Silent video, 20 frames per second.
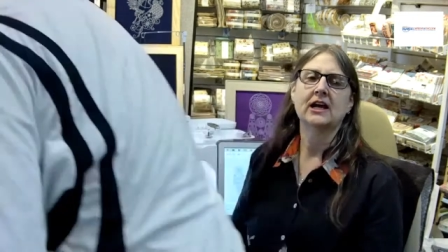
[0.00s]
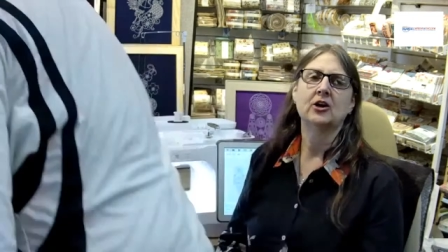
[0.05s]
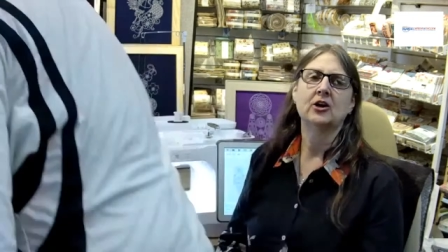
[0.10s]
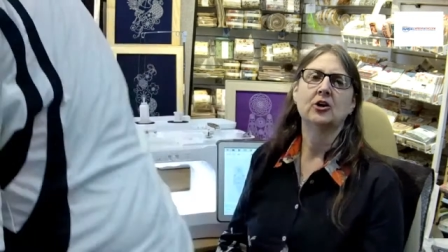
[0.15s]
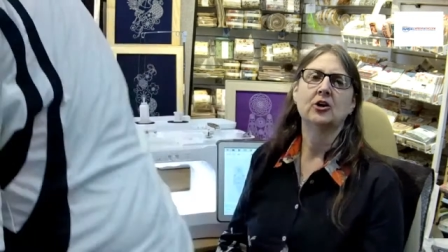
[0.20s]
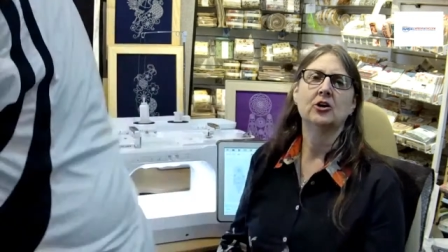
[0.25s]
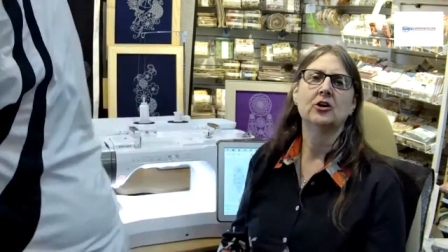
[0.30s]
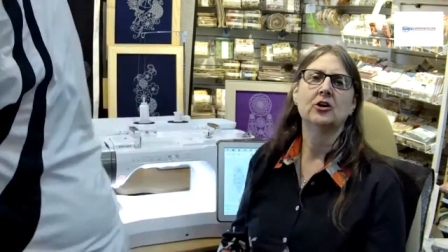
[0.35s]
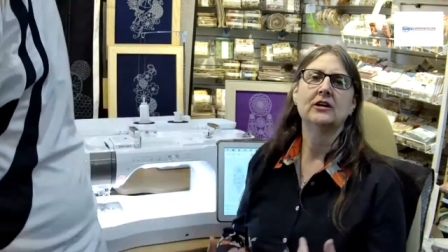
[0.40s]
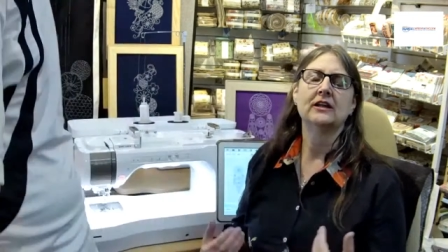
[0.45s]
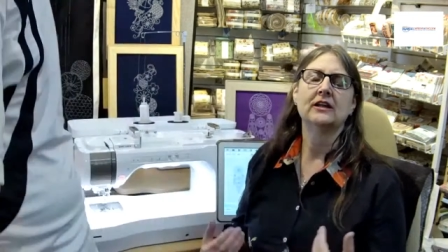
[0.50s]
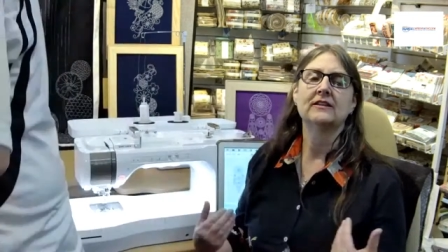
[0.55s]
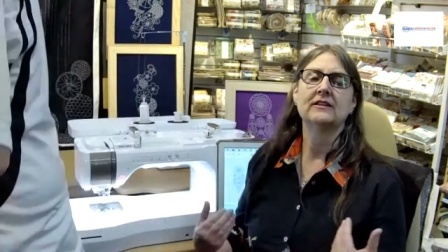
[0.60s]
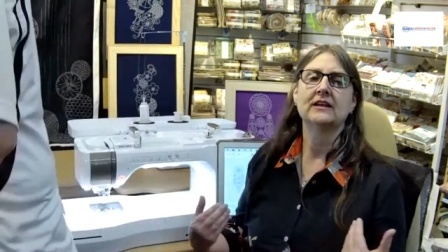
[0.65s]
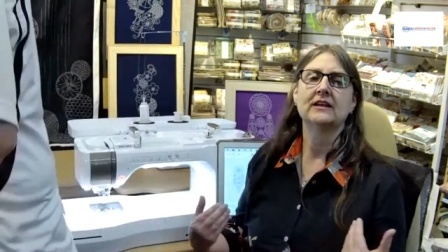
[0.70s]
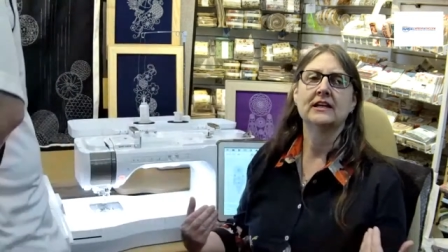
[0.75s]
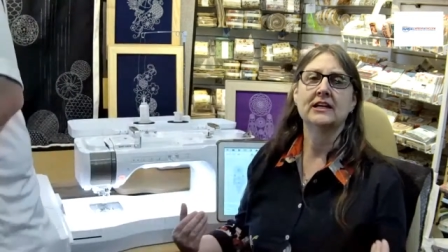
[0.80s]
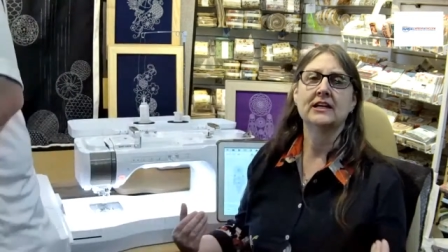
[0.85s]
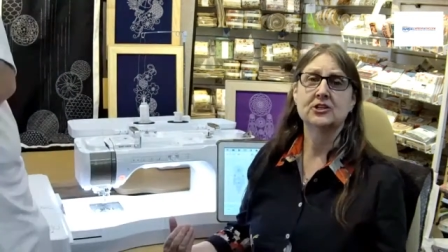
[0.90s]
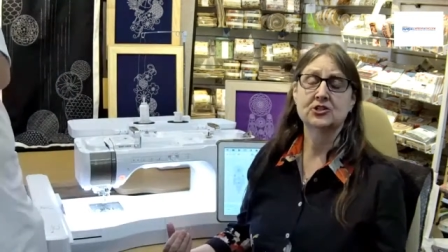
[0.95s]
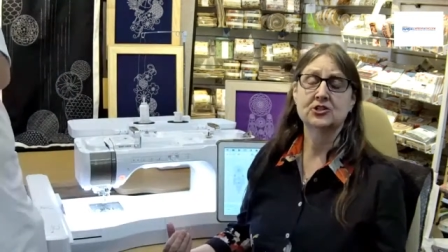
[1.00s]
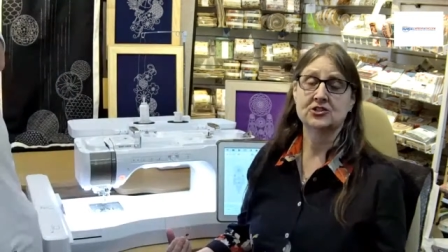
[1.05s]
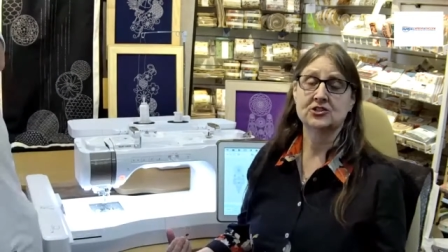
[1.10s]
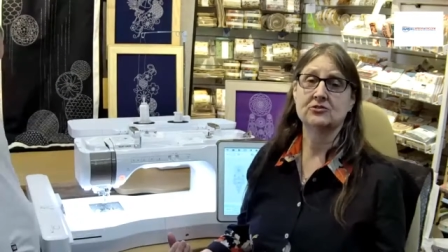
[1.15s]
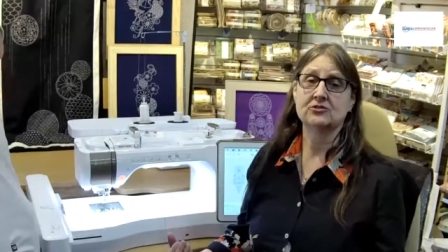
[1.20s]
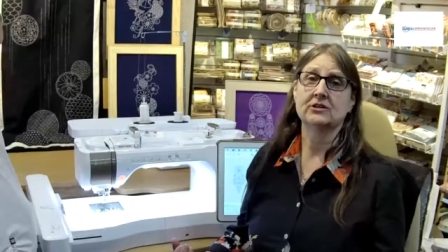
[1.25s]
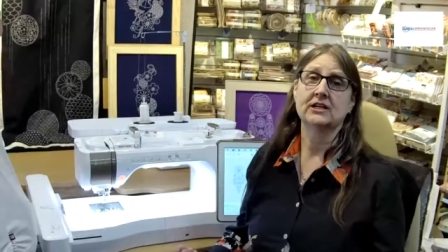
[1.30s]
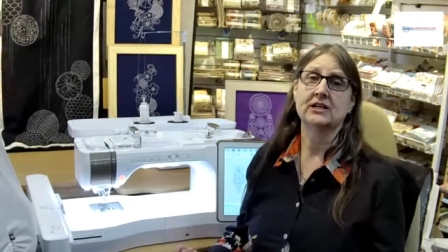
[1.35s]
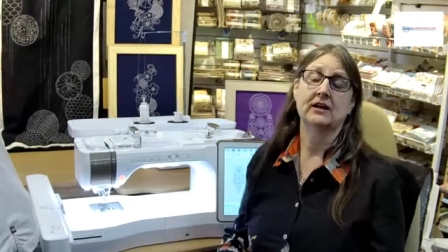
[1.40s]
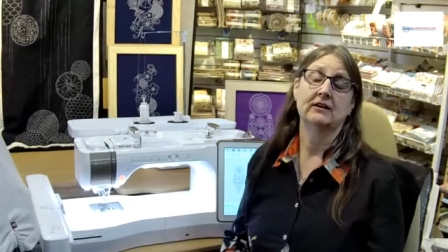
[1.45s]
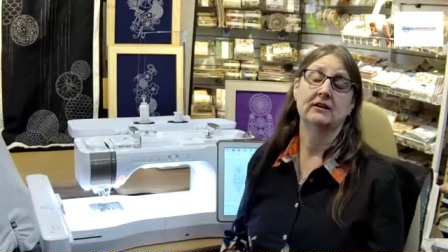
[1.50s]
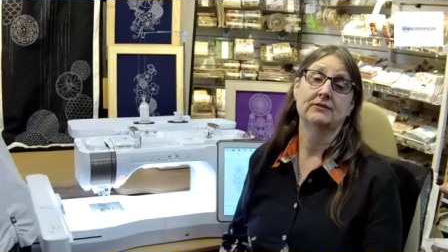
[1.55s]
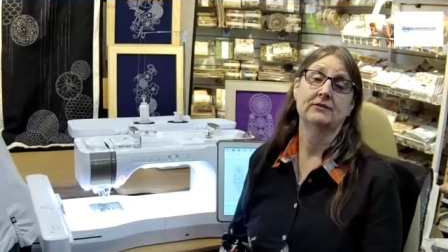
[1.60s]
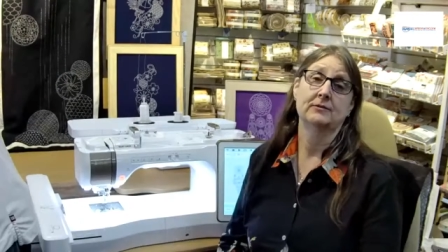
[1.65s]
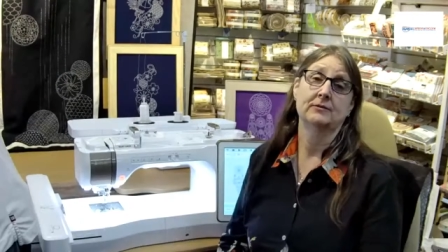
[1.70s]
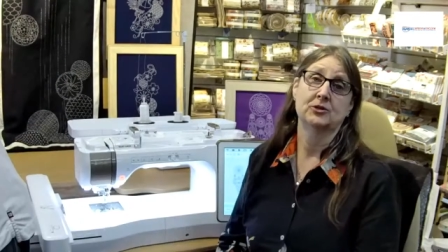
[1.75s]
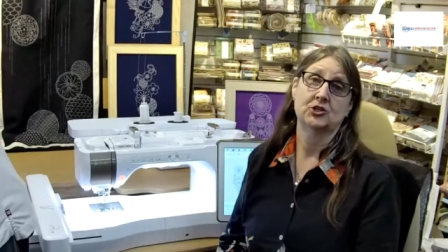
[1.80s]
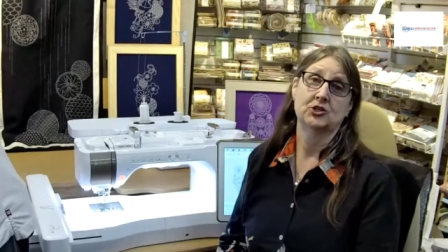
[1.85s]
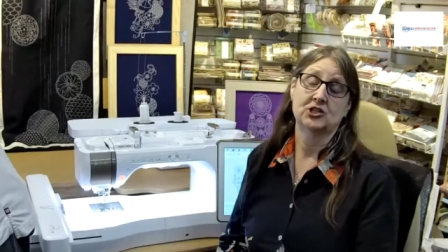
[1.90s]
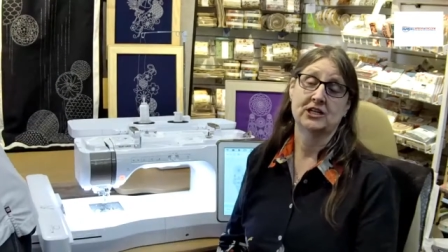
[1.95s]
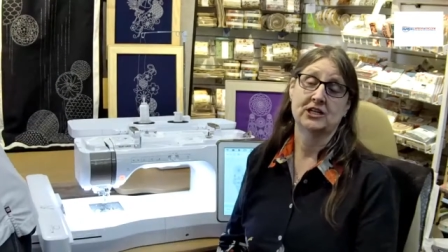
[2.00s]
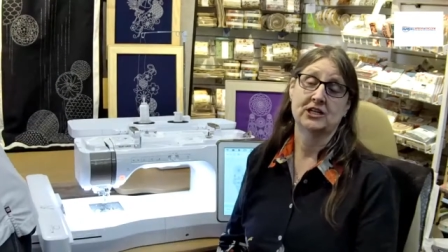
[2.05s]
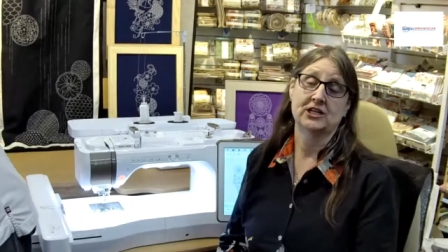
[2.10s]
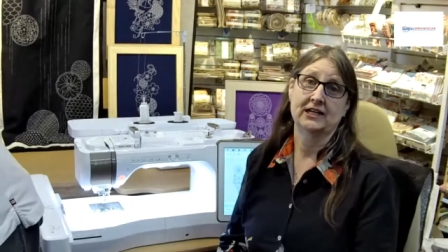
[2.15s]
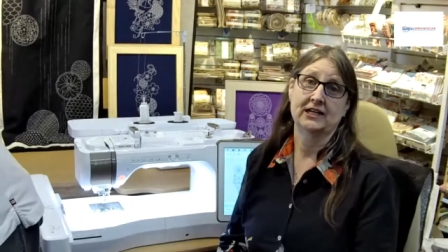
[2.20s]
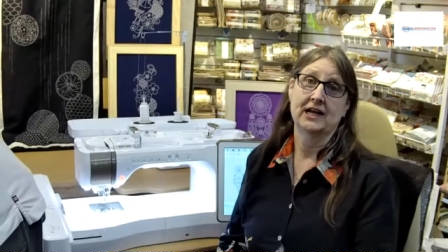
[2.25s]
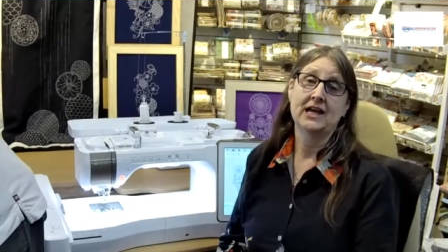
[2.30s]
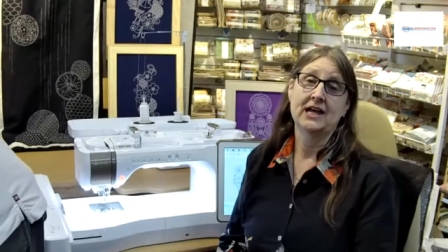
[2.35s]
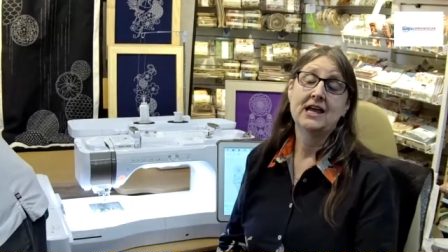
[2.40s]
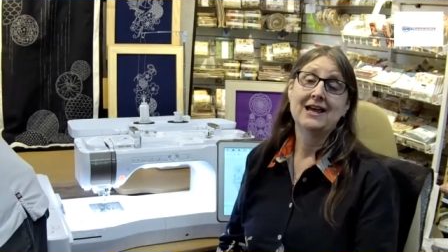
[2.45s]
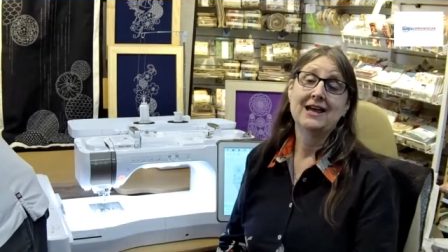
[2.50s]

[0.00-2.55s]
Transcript: heard the history of the machine.